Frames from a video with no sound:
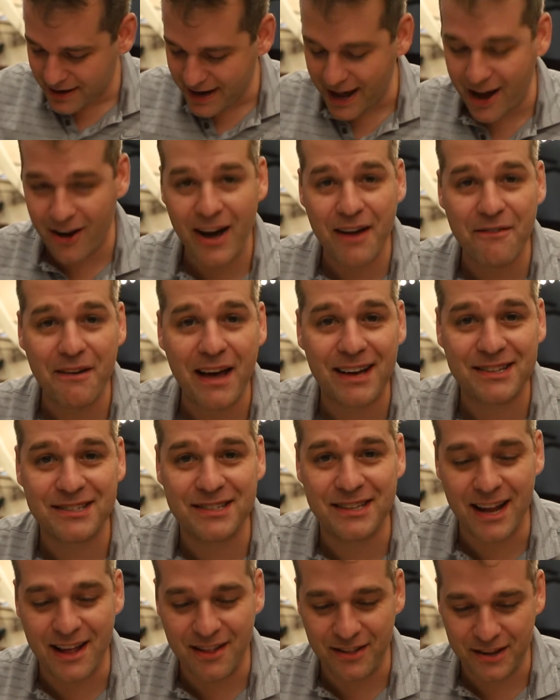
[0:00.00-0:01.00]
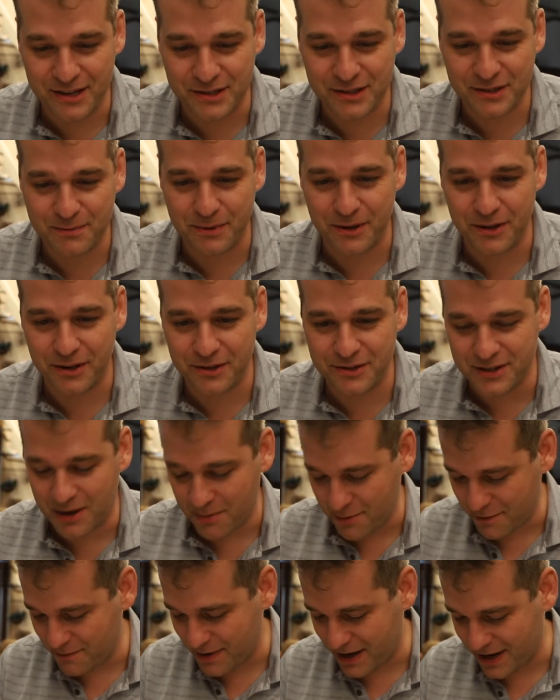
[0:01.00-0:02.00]
Now I've accidentally spilled
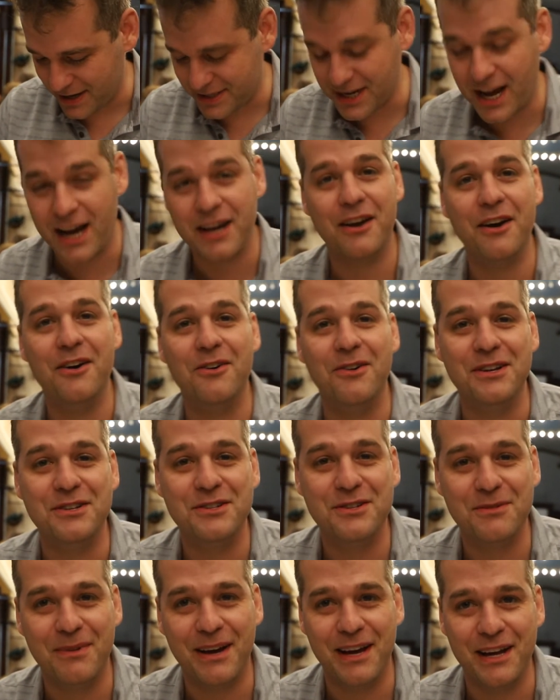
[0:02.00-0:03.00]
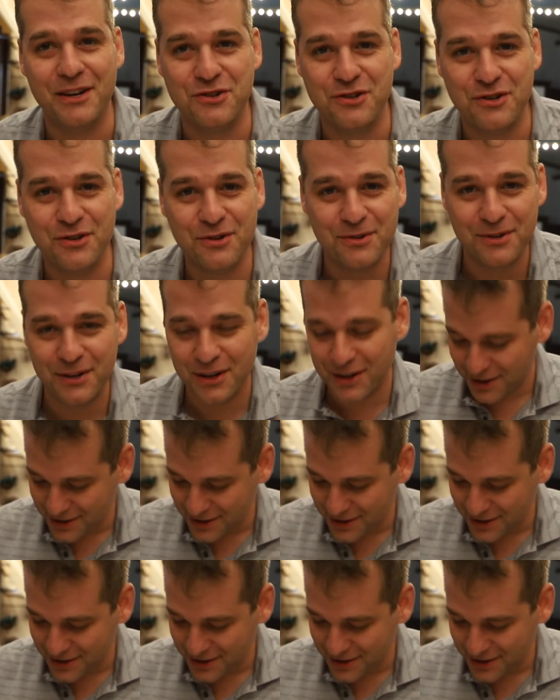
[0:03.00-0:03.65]
some of my taco into my jus.